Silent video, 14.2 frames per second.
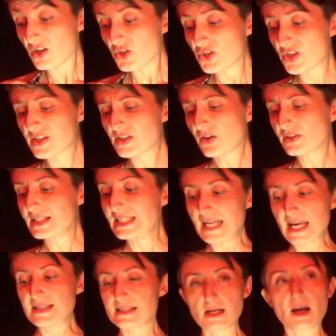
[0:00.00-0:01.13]
she started
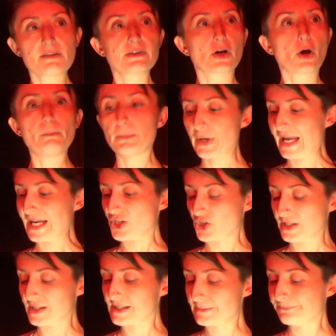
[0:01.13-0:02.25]
guessing other
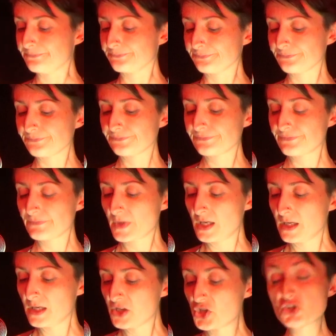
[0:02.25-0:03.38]
combinations.
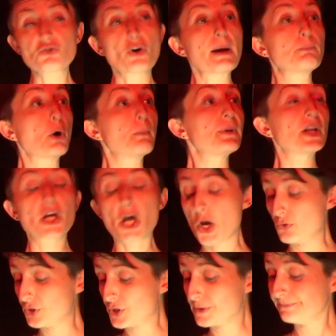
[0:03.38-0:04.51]
She tried popular
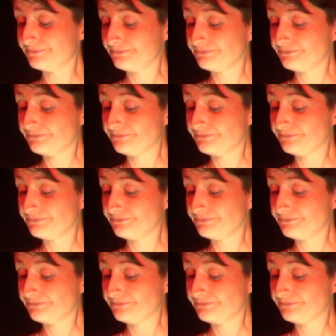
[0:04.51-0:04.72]
codes.